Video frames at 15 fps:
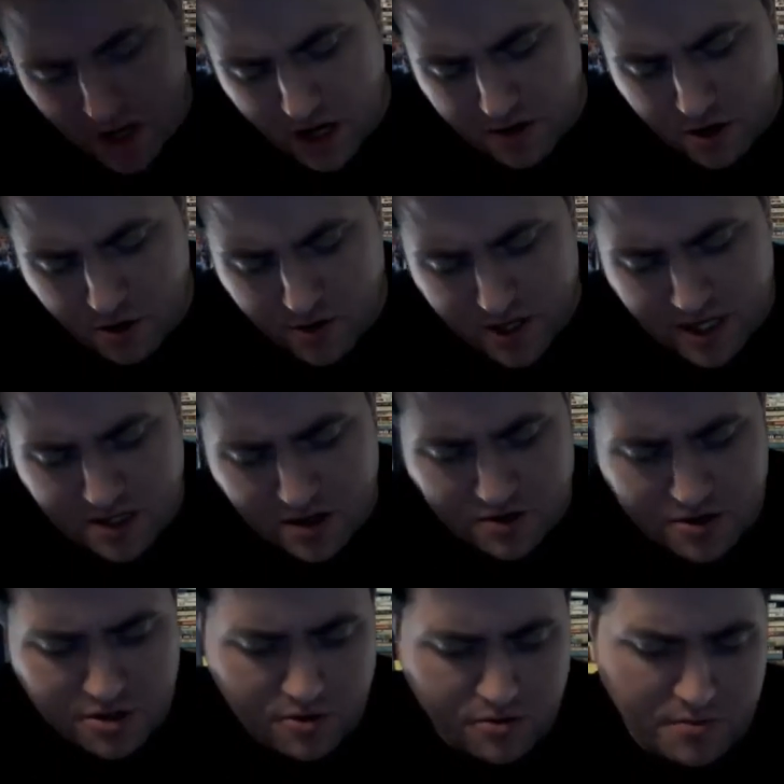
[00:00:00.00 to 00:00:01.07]
And you know what? It
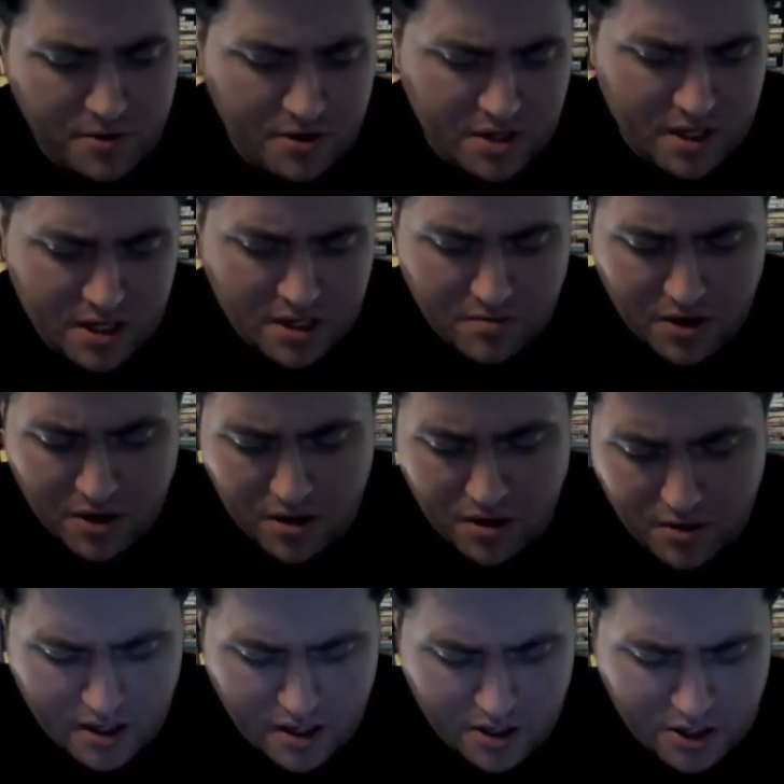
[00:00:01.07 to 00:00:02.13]
also appears not to be
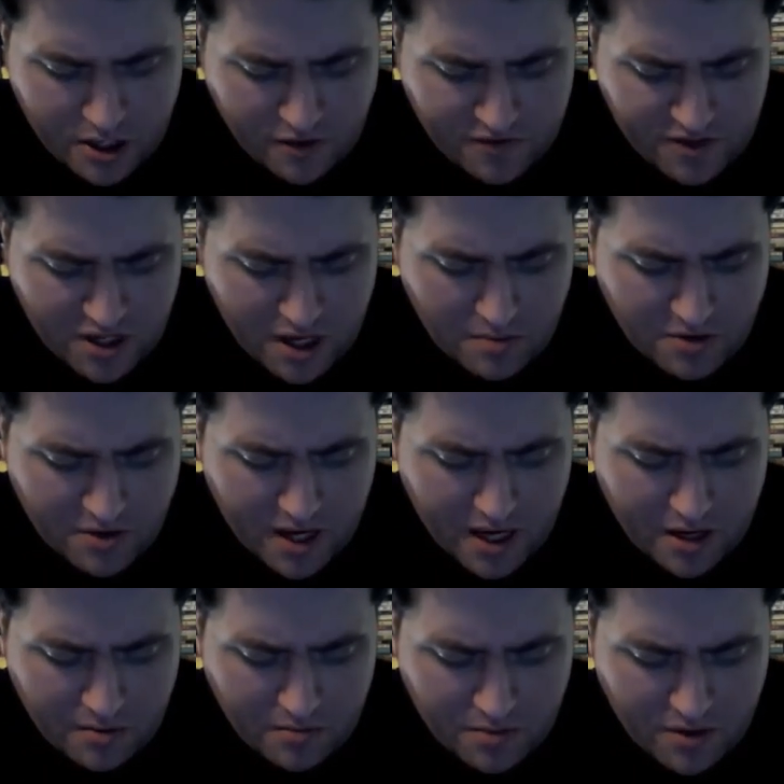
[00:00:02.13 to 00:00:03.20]
a shelf-stable
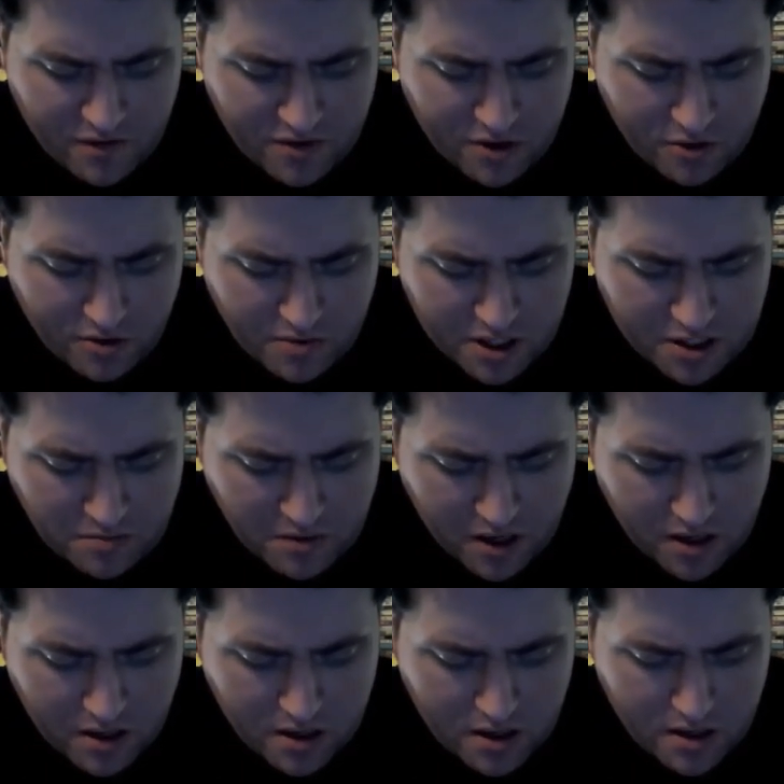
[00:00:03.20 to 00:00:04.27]
item, even though it must
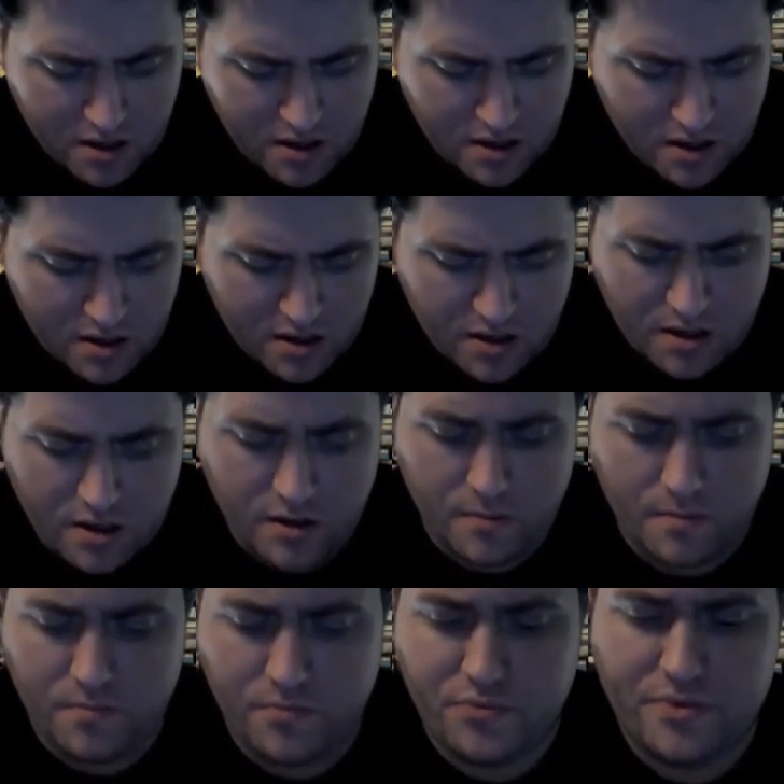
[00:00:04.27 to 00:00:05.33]
be.
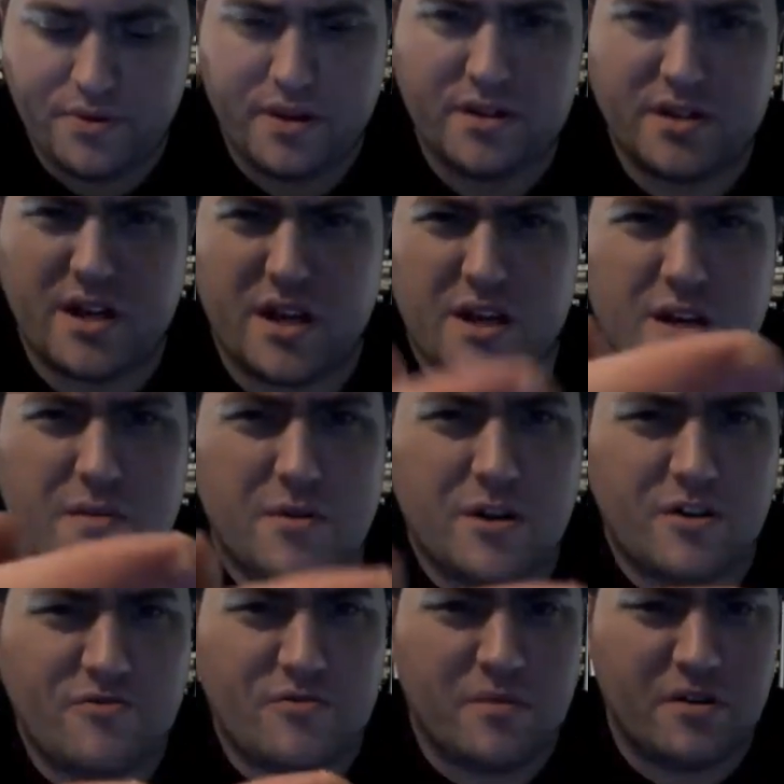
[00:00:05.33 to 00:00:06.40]
It's kind of coming
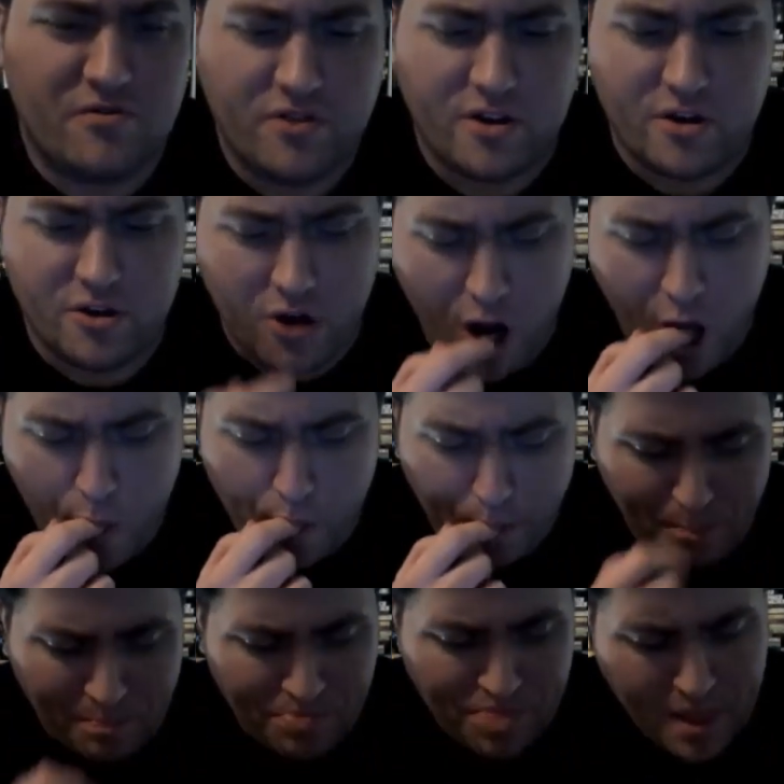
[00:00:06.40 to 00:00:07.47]
off on my finger there.
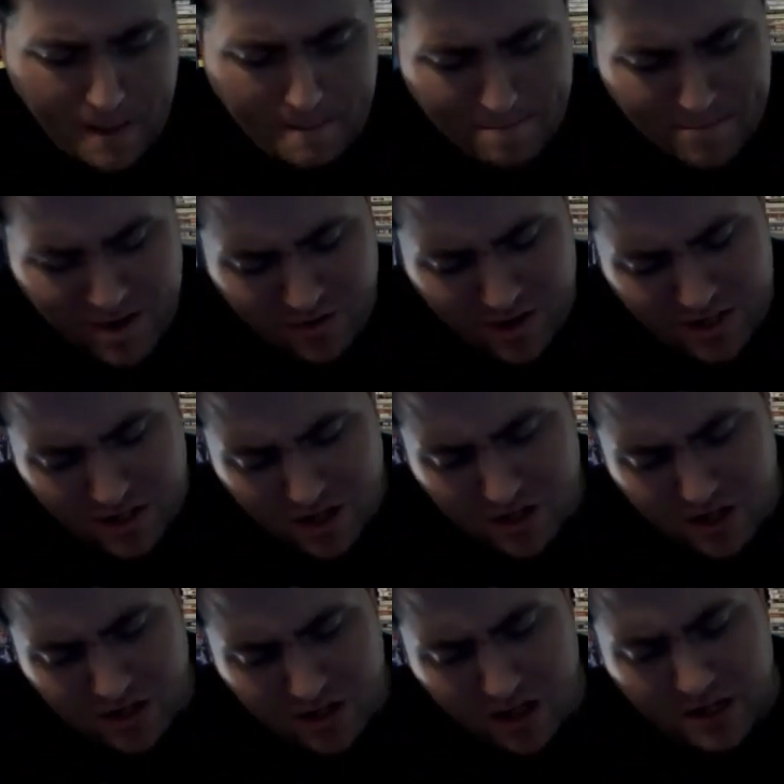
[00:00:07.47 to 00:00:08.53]
No, it's
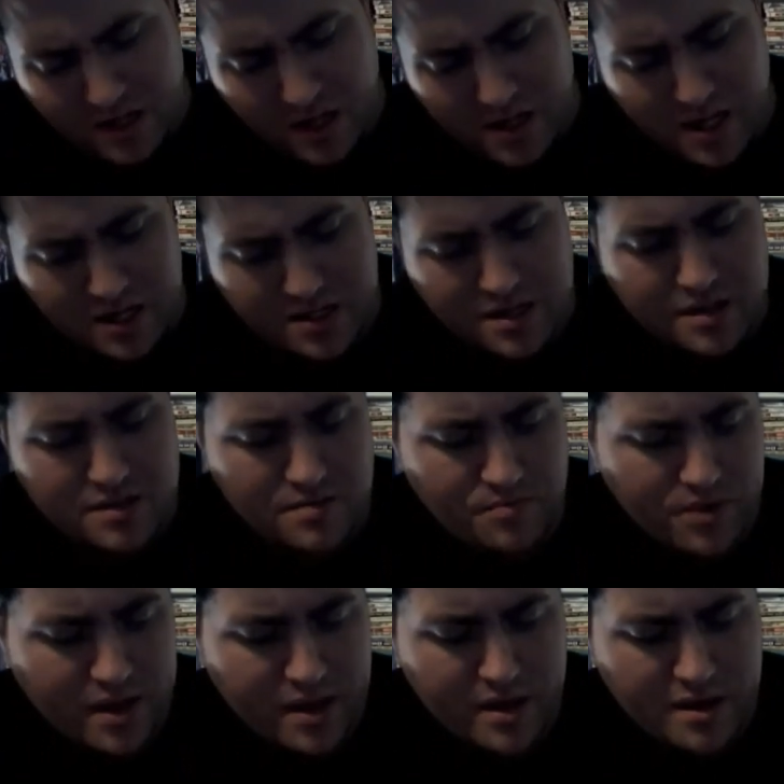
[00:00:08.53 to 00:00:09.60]
just... I think it's
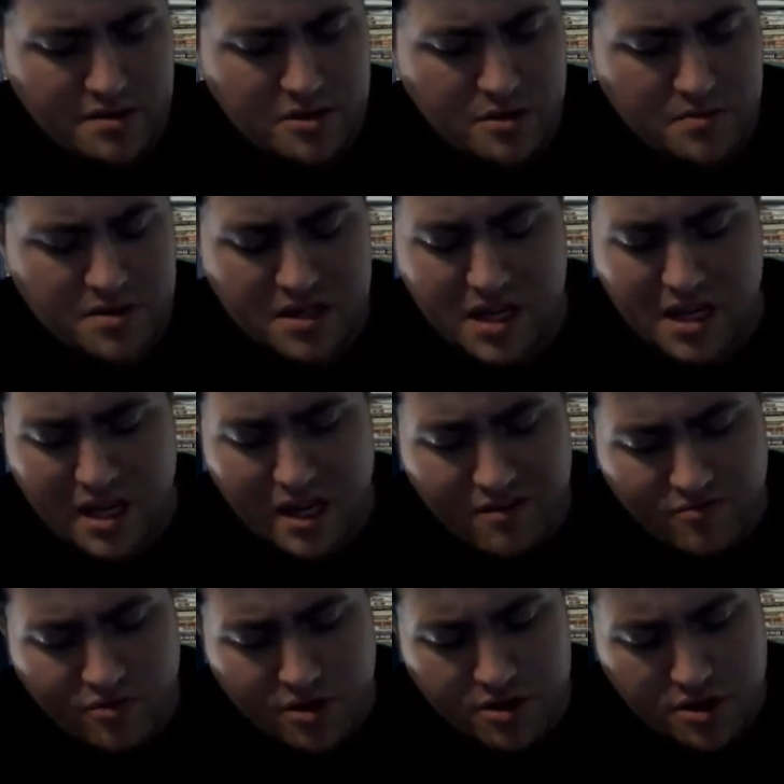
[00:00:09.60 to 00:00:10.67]
almost like cake
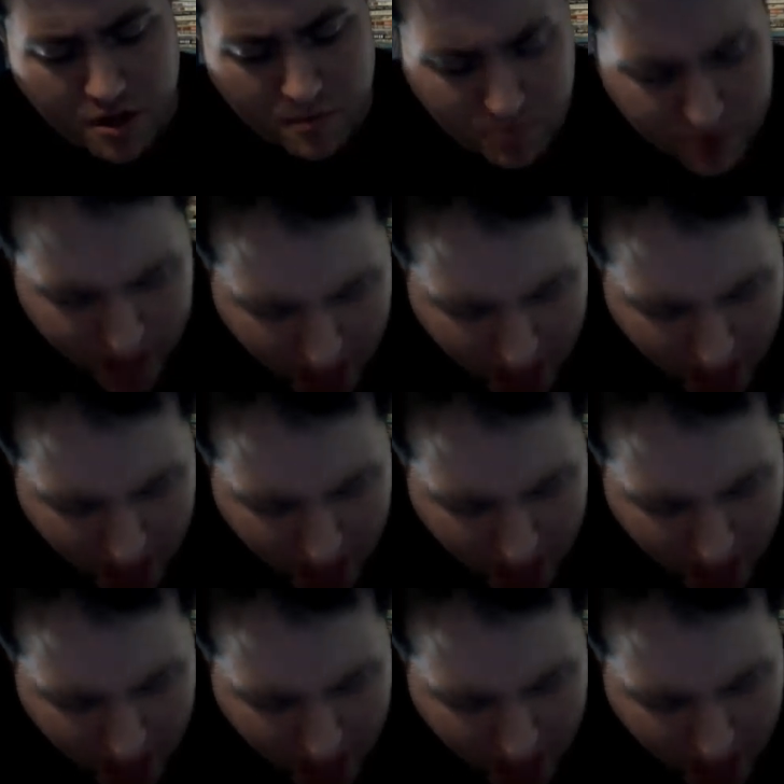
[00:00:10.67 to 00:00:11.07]
frosting.